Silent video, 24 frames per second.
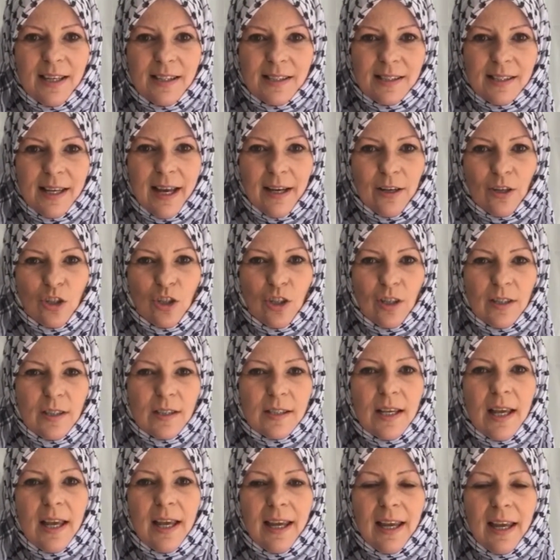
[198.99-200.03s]

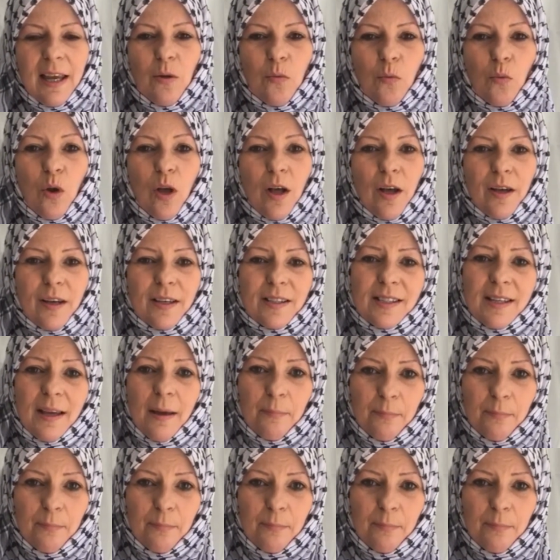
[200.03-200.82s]
sanctions, it works.